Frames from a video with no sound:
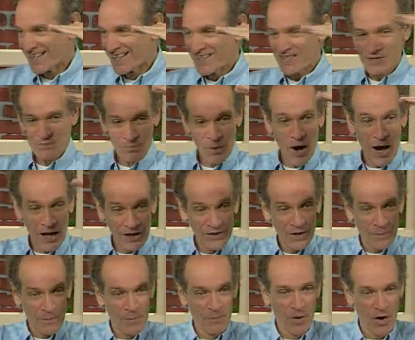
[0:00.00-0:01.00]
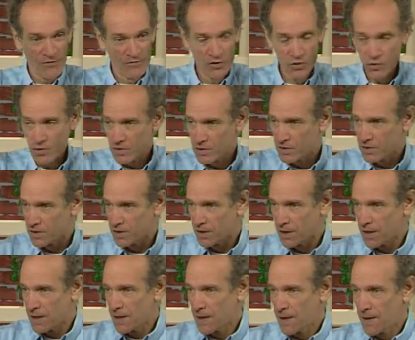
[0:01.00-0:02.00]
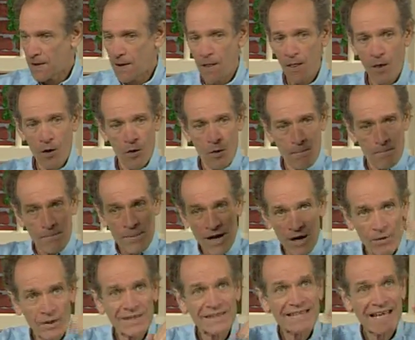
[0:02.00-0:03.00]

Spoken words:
is piled up above you, bearing